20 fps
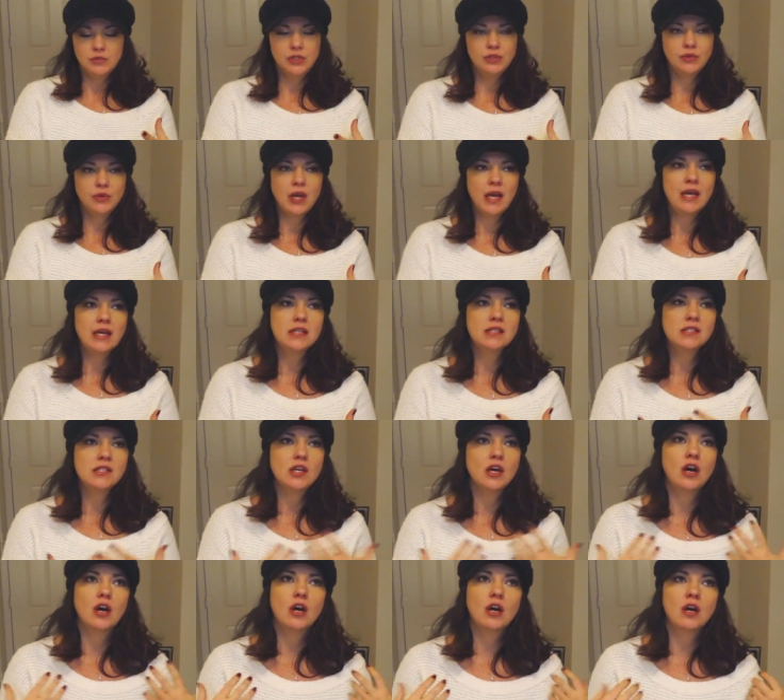You guys
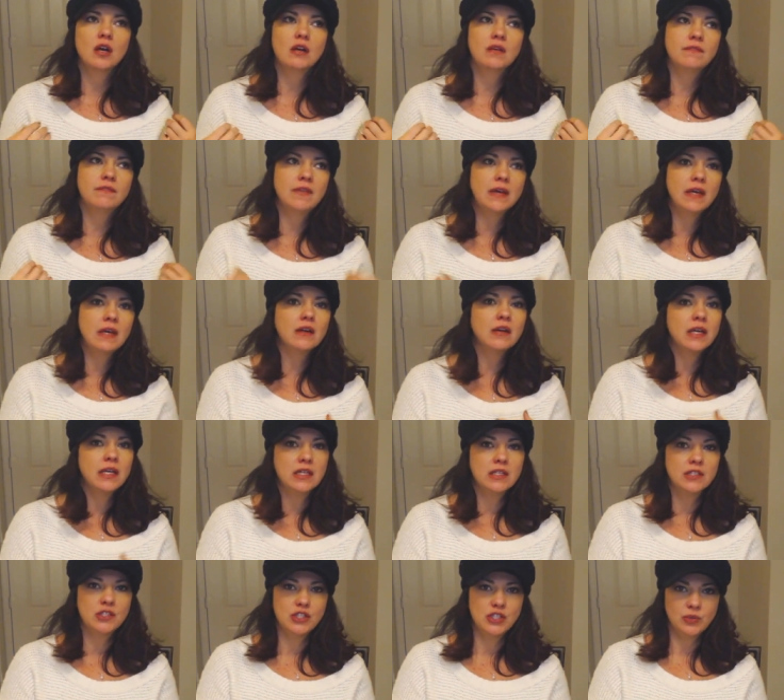are
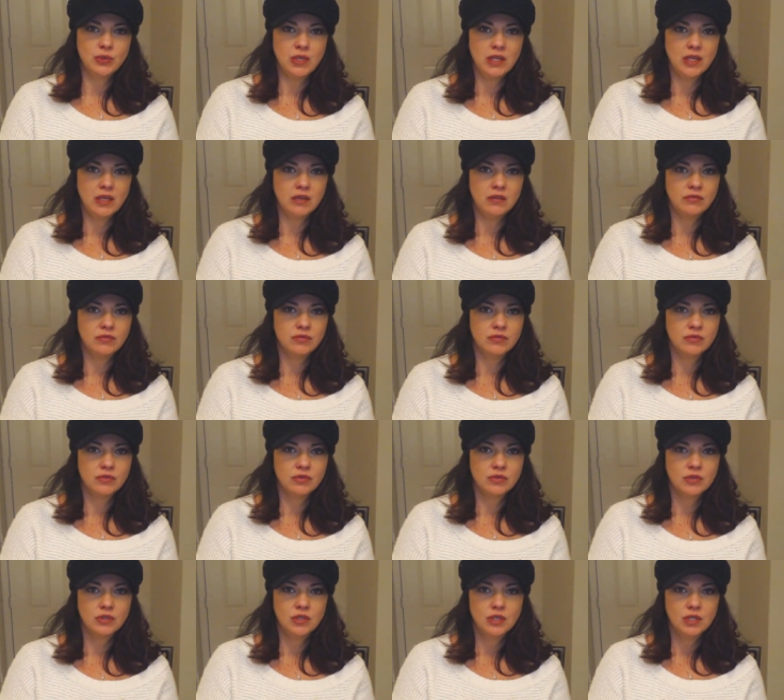very intuitive.
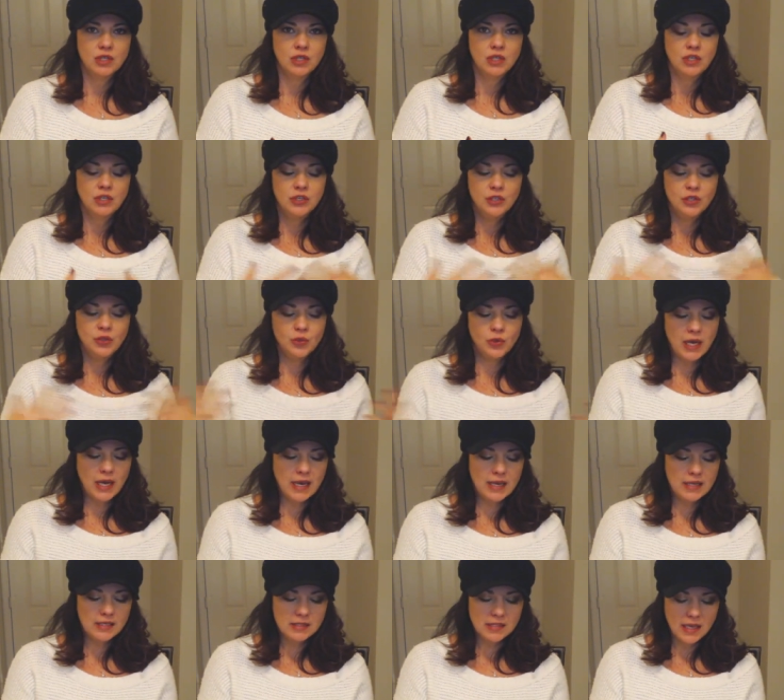You
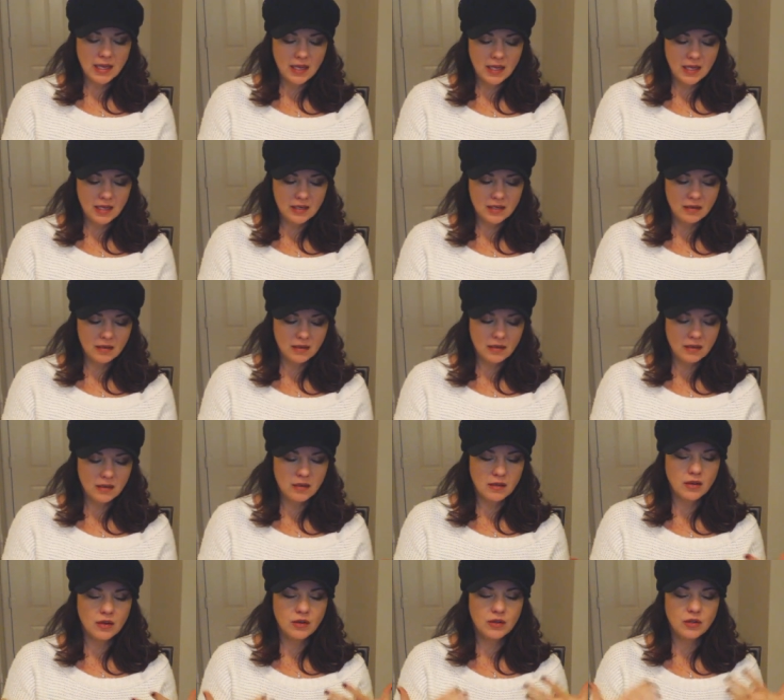guys can,
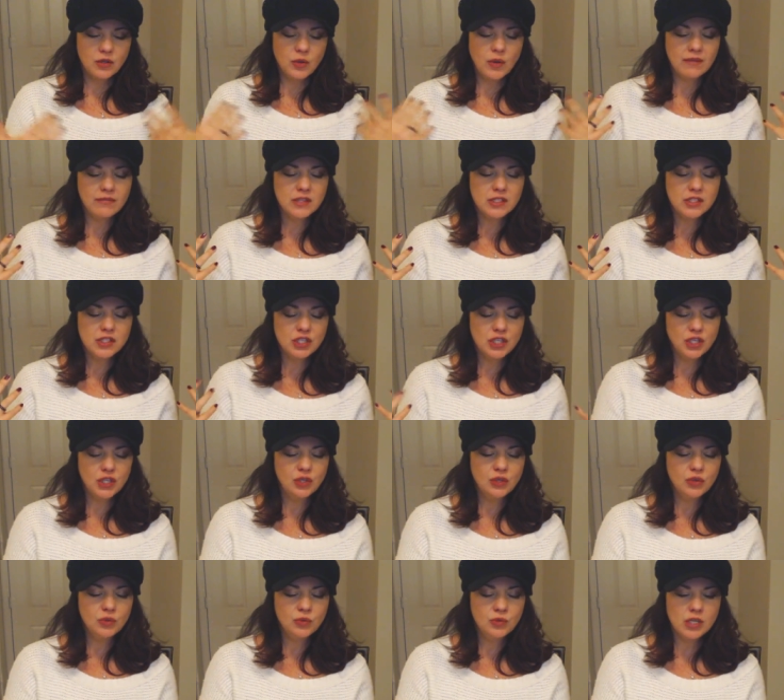you have this
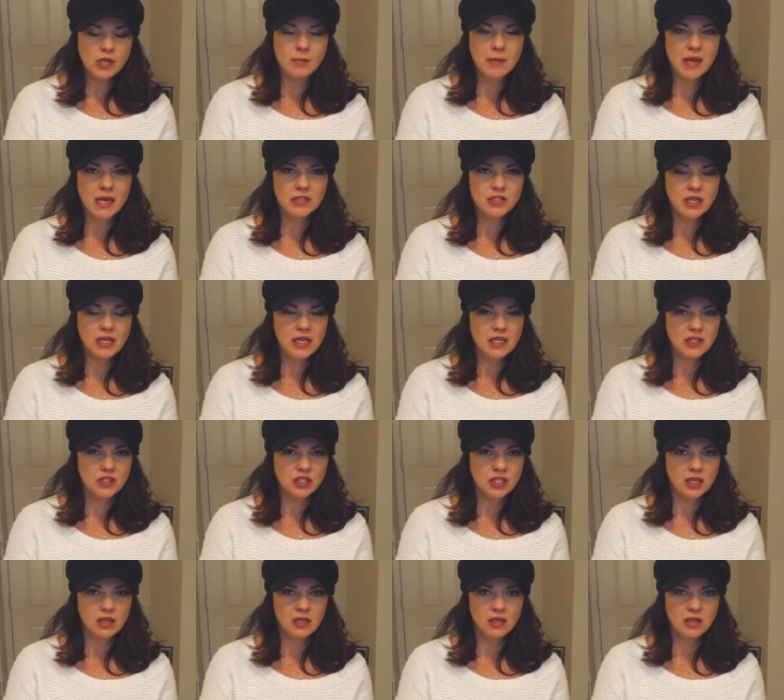huge
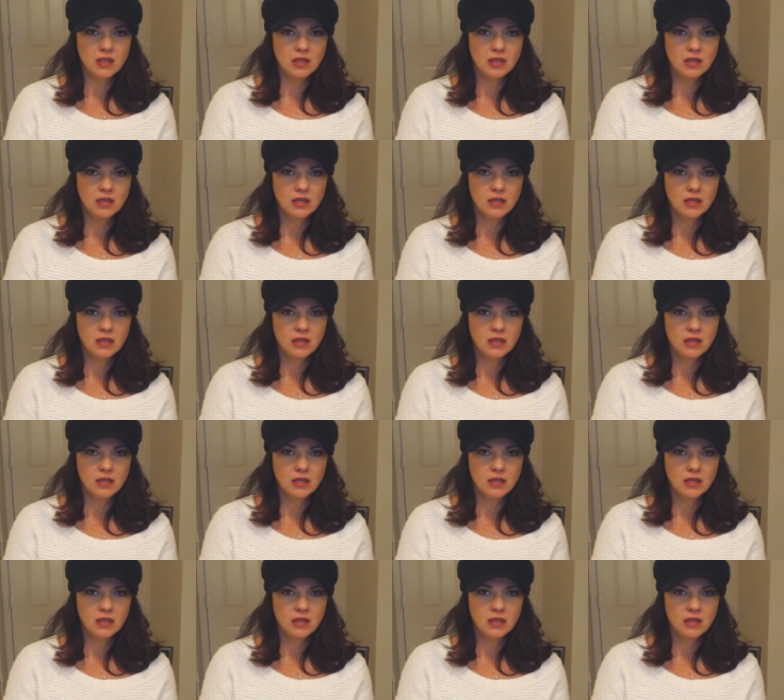imagination.